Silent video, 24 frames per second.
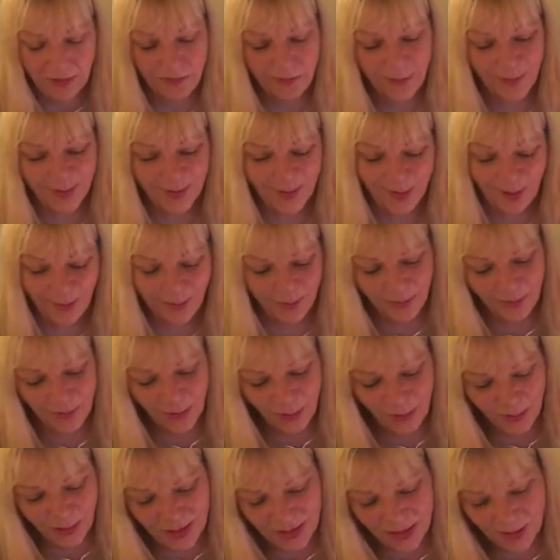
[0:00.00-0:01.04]
For some of
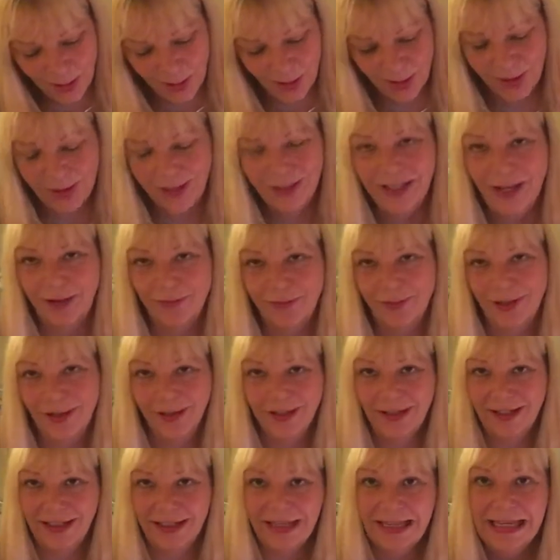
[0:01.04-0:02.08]
you, this could
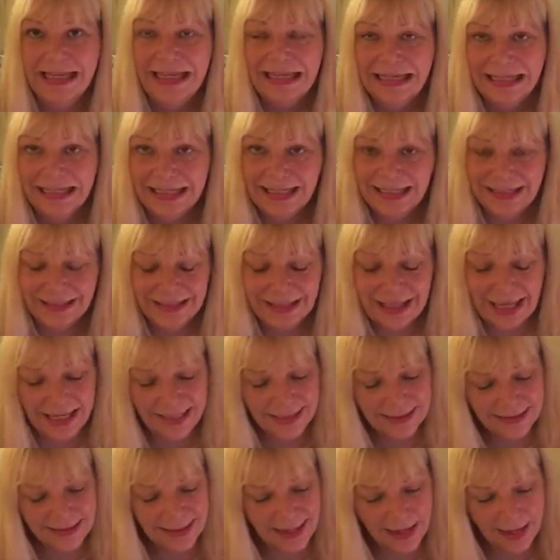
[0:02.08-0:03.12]
definitely
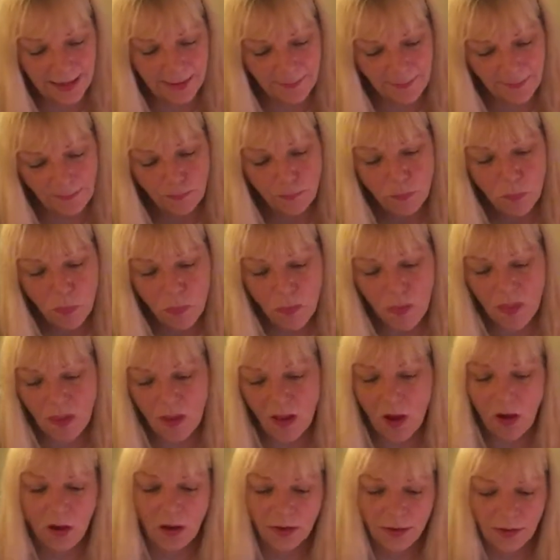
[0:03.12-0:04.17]
indicate
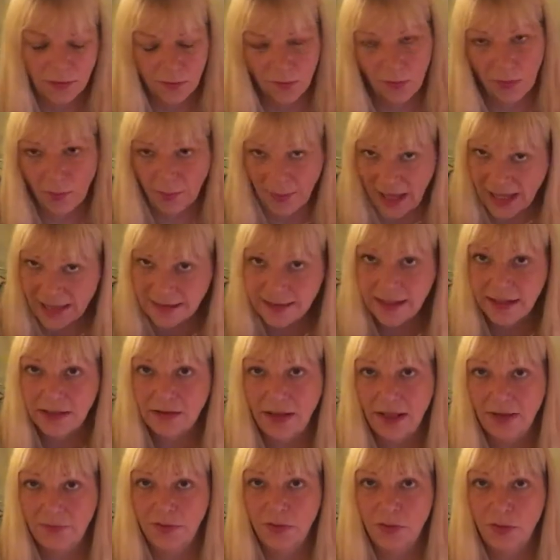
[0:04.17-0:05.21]
on a romantic
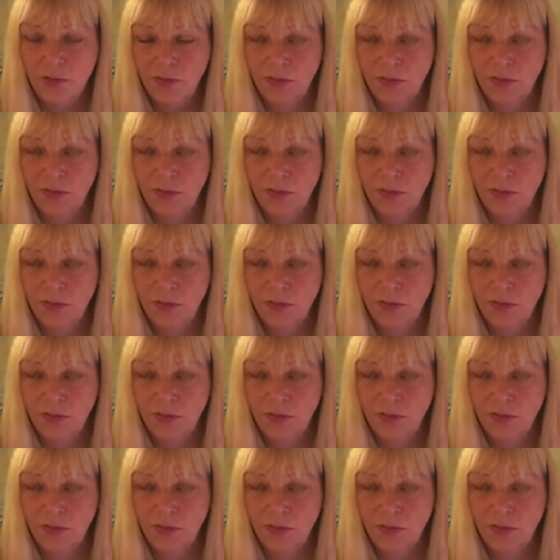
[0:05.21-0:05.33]
level.